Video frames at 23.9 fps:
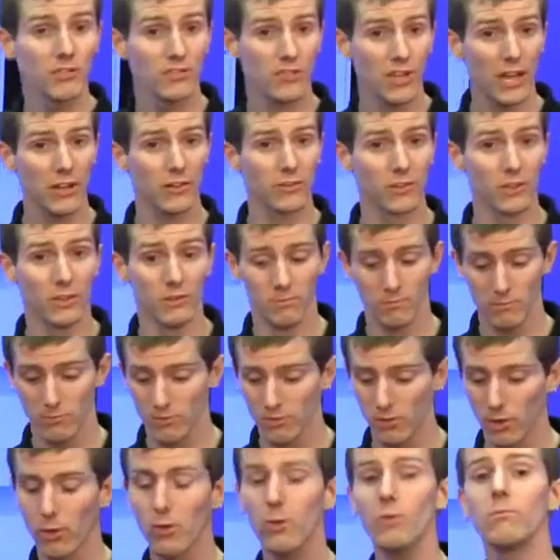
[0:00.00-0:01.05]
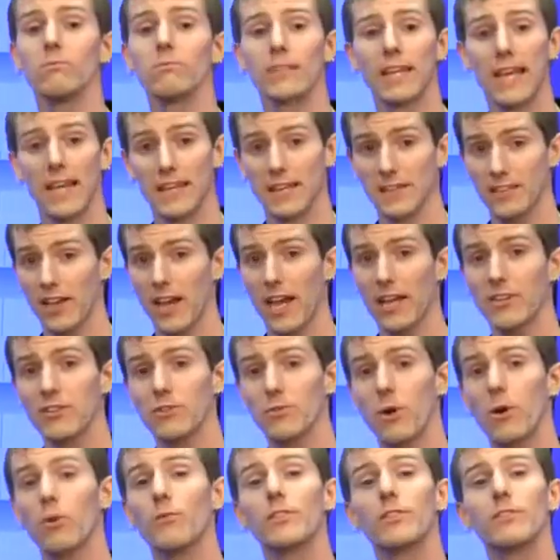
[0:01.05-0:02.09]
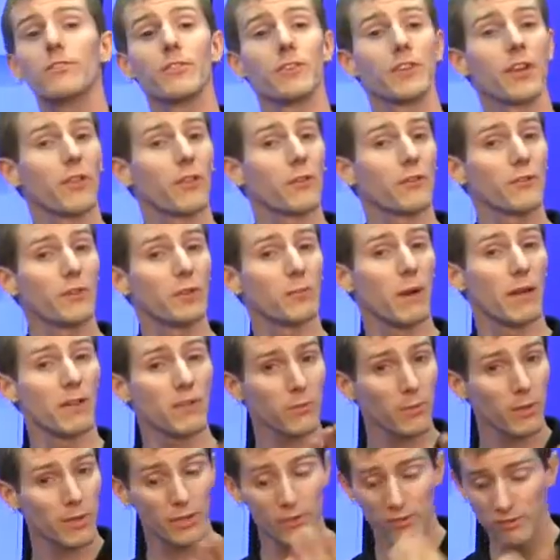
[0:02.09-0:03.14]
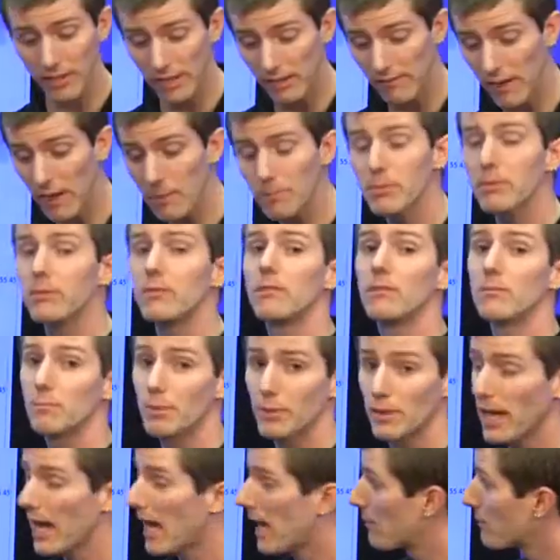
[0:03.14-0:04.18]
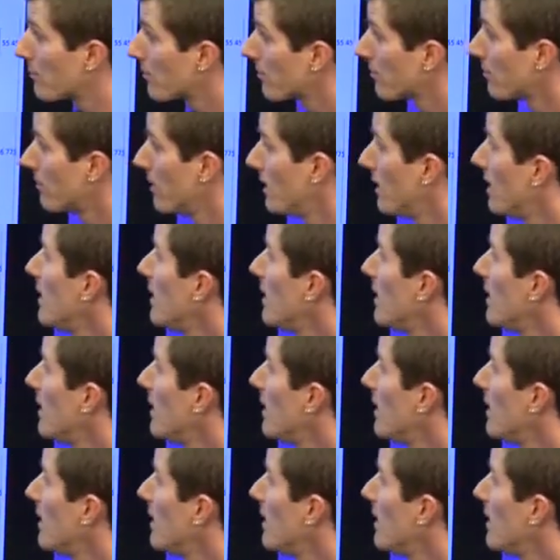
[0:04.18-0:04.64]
in general. So can it tide you over for another few months while you save up? Perhaps.